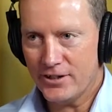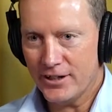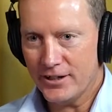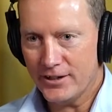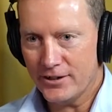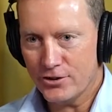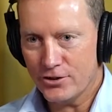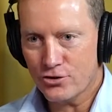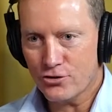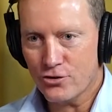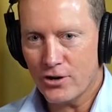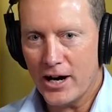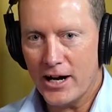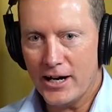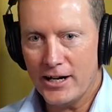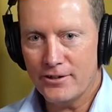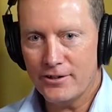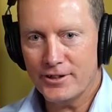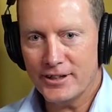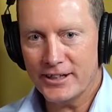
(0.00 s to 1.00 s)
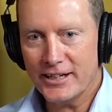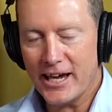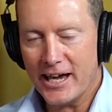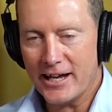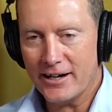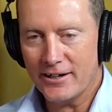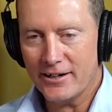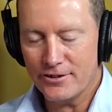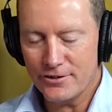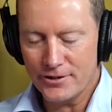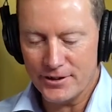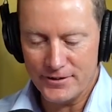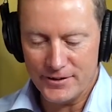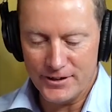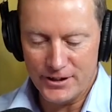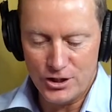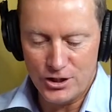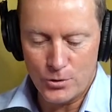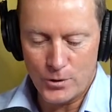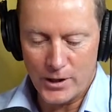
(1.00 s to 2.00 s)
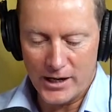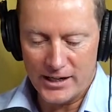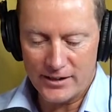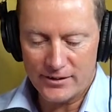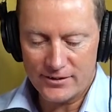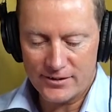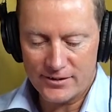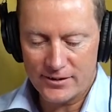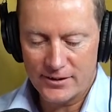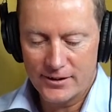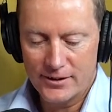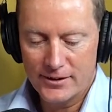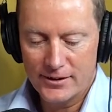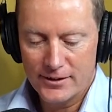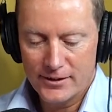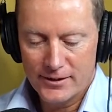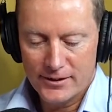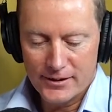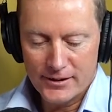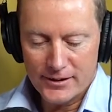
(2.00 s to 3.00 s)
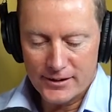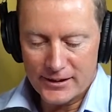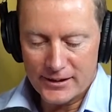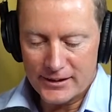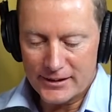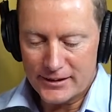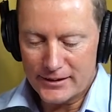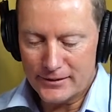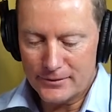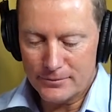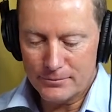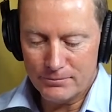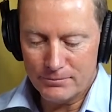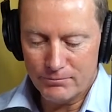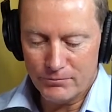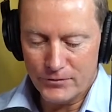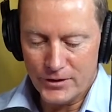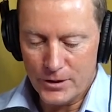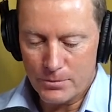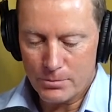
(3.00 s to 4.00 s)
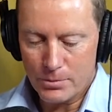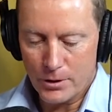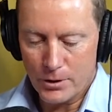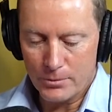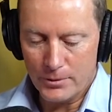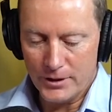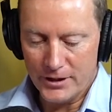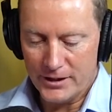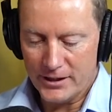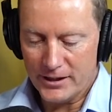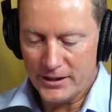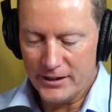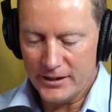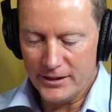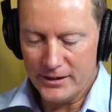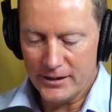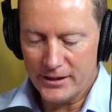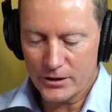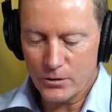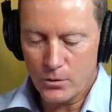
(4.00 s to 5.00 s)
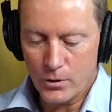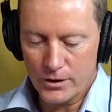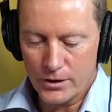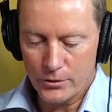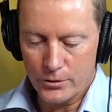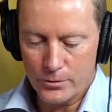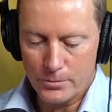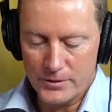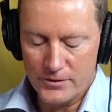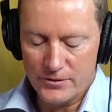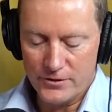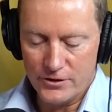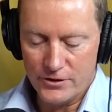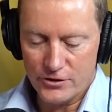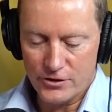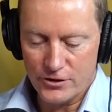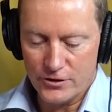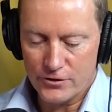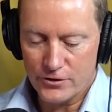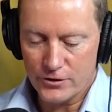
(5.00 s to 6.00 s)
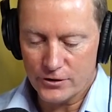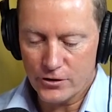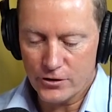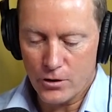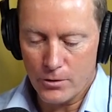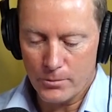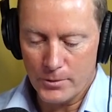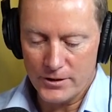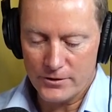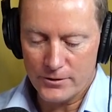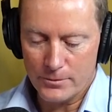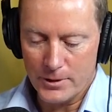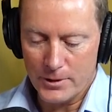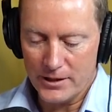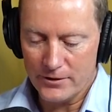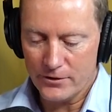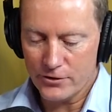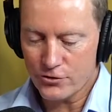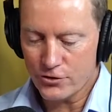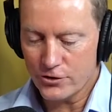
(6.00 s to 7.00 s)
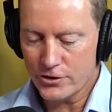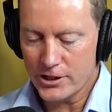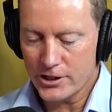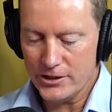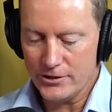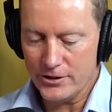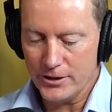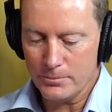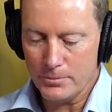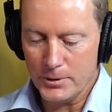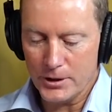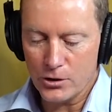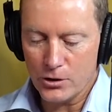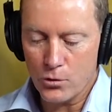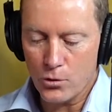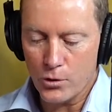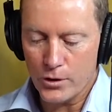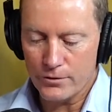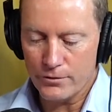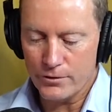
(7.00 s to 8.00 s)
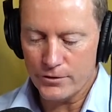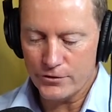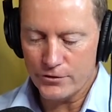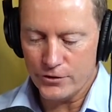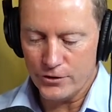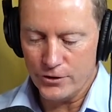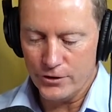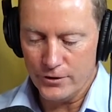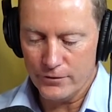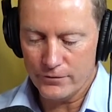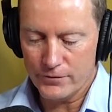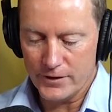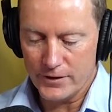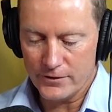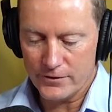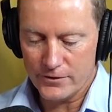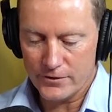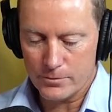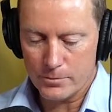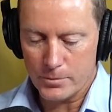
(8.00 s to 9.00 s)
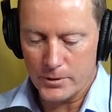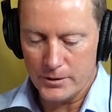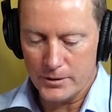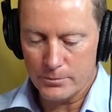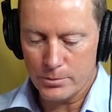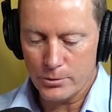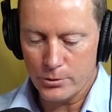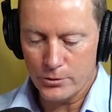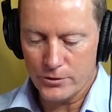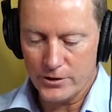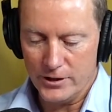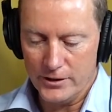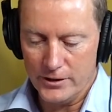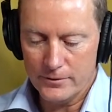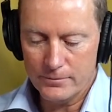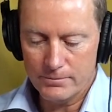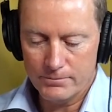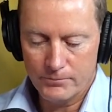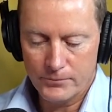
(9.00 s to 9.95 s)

in Australia and Canada and the US, you're probably in a quite a good position to comment about the strategic Bitcoin reserve that's been brought in.